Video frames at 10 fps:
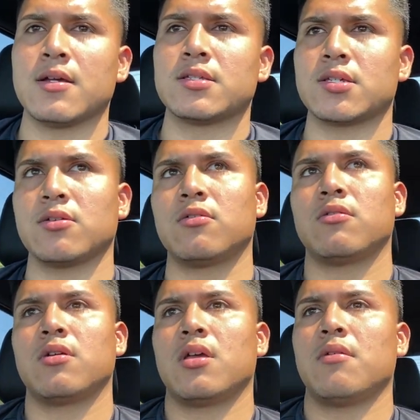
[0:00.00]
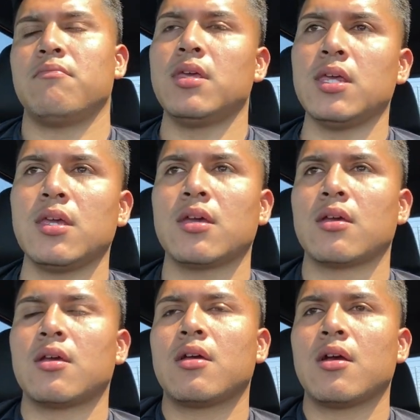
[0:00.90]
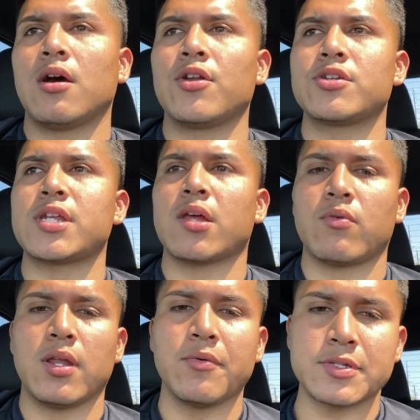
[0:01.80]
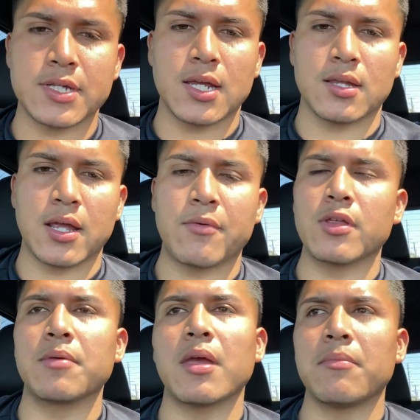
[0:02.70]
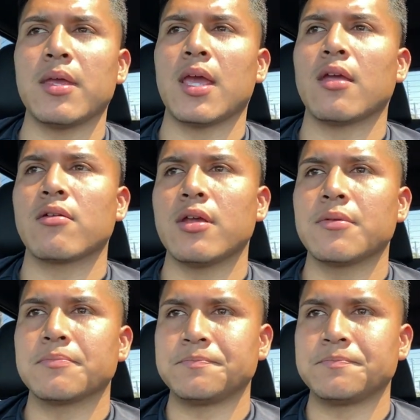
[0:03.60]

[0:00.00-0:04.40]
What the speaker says: So me understanding what he was saying, that really made me angry.